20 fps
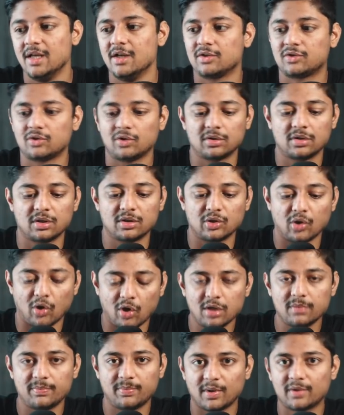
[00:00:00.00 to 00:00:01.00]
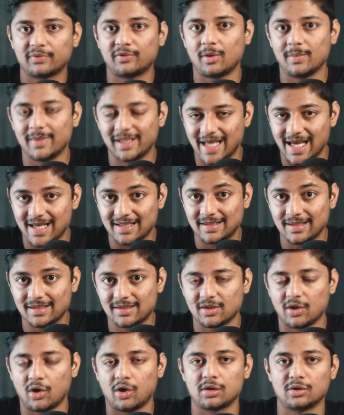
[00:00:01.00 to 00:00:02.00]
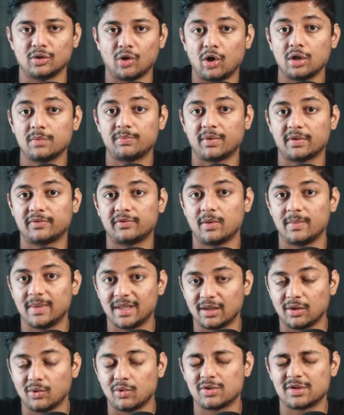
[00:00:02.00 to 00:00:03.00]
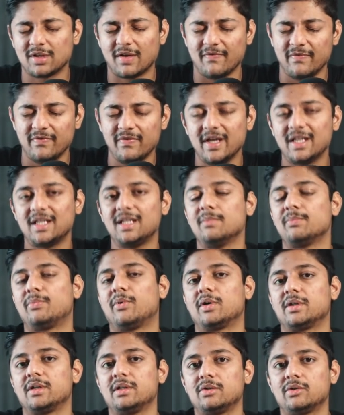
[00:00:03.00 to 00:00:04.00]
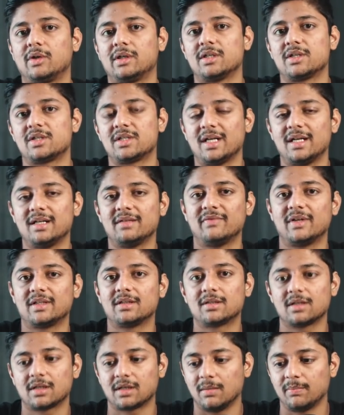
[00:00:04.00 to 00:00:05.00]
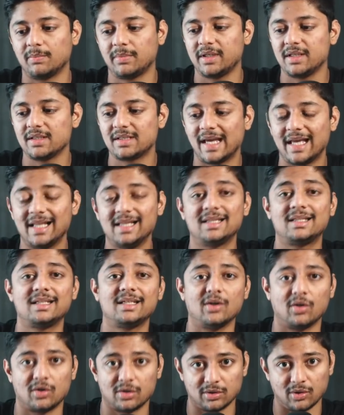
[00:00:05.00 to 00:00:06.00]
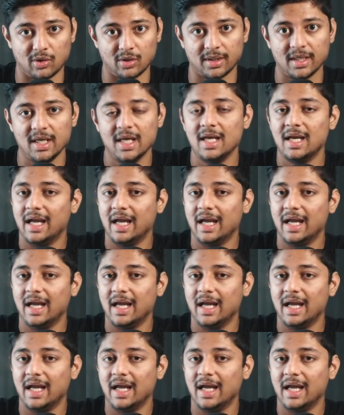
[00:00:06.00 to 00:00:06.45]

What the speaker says: So the non-performing assets or non-performing loans are very important to understand whether a company is healthy or not.